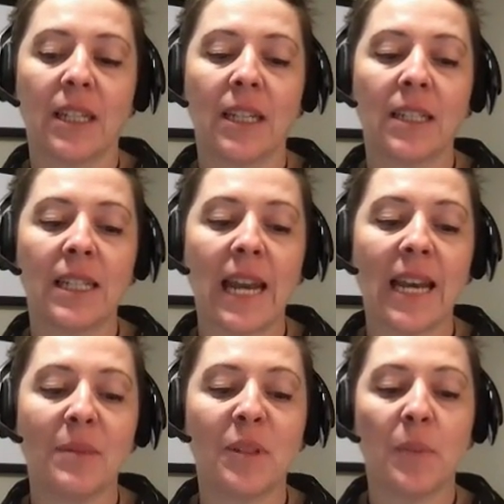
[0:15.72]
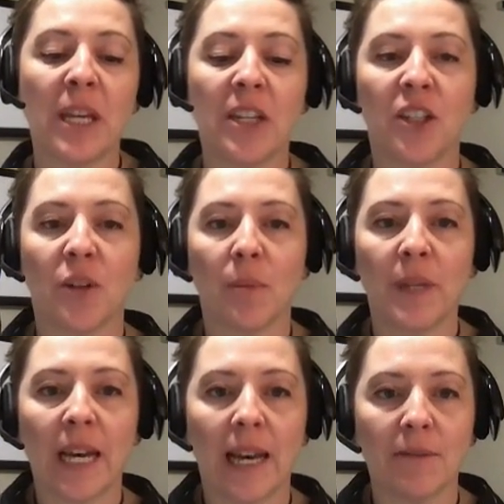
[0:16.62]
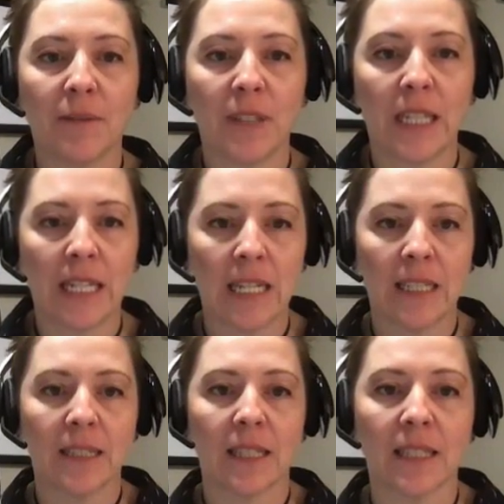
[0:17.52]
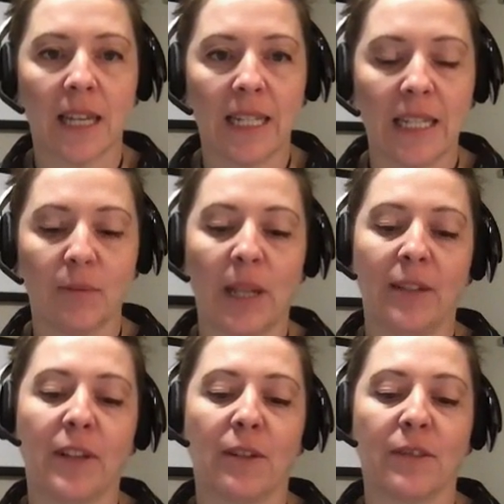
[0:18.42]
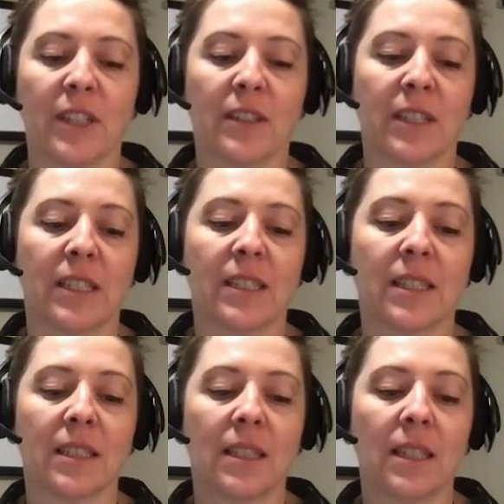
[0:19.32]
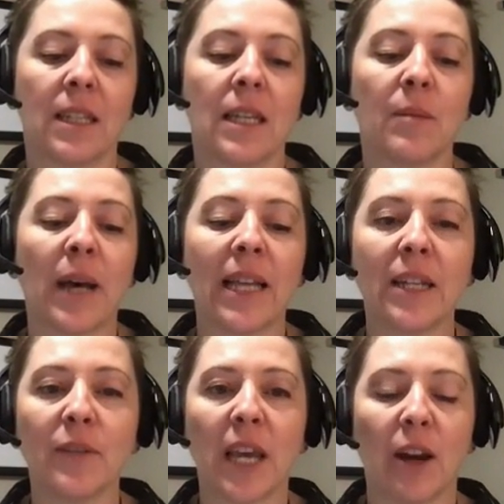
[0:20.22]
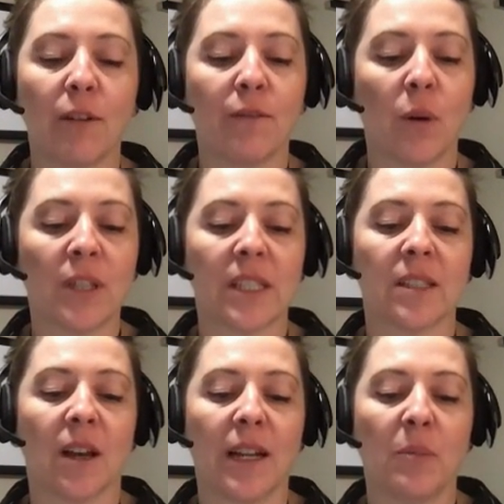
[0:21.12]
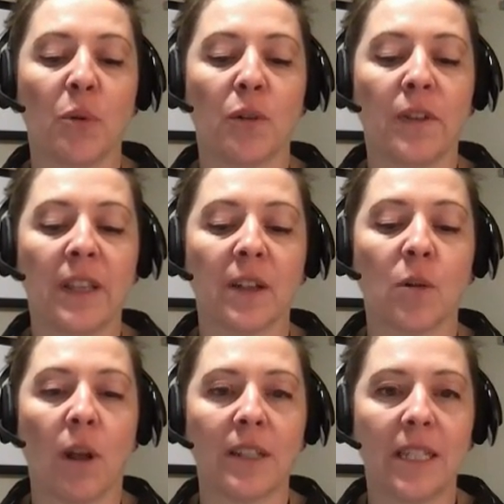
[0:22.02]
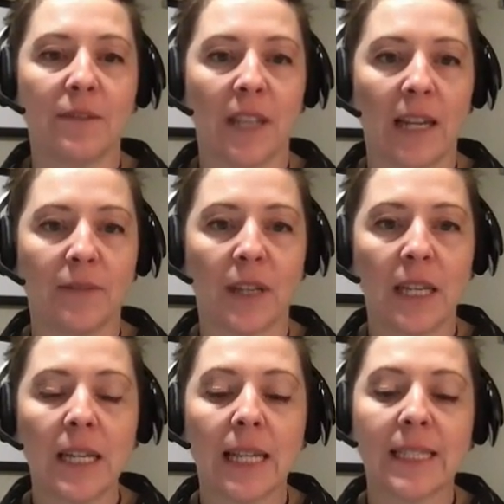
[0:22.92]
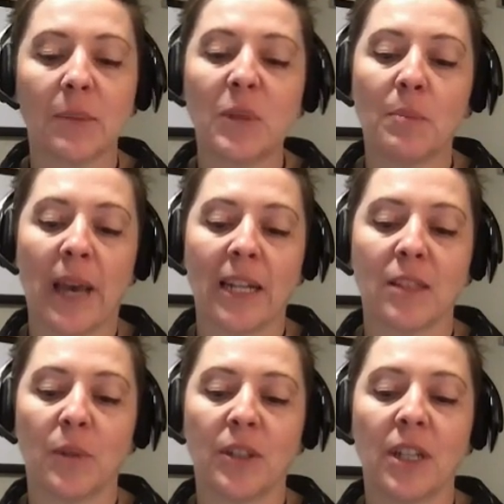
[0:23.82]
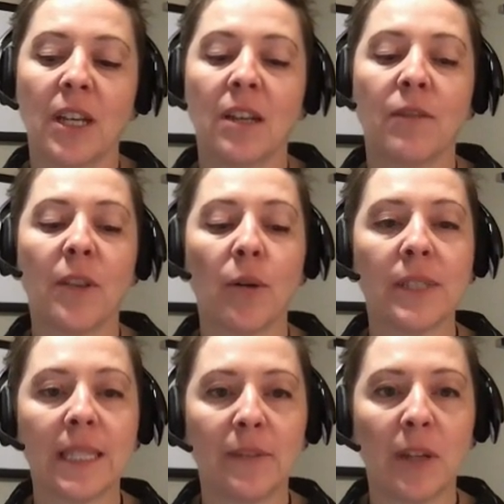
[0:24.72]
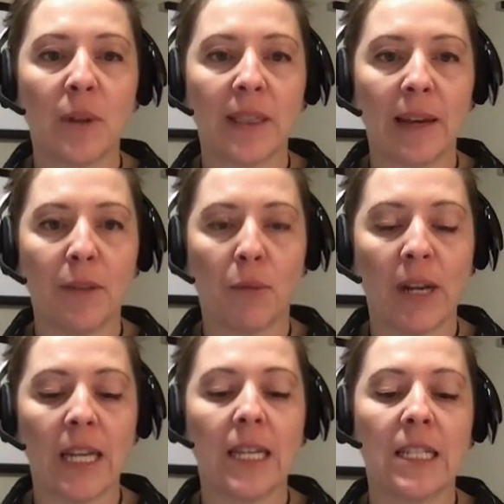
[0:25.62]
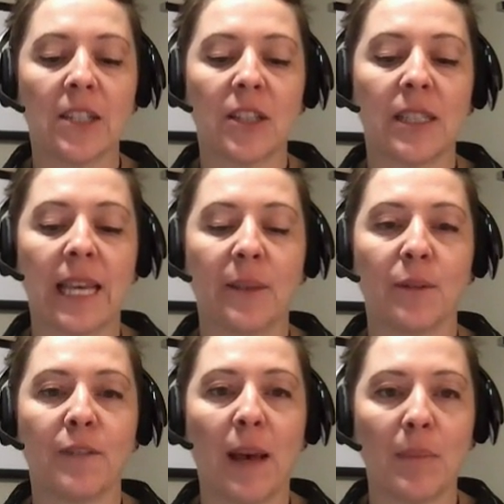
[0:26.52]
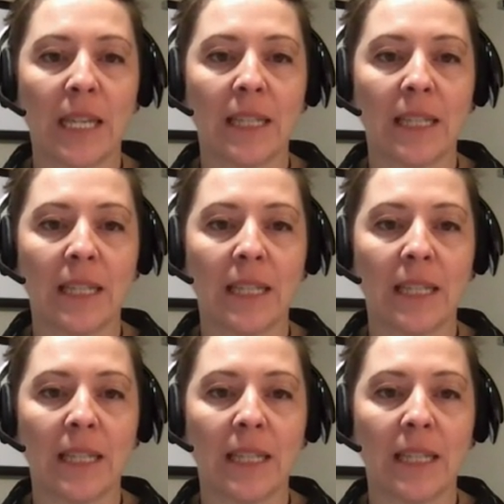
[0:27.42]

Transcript: Today, I'm speaking to you on behalf of the Canadian Society of Palliative Care Physicians. Palliative care focuses on improving the quality of life and symptom management for those living with life-threatening conditions and their families.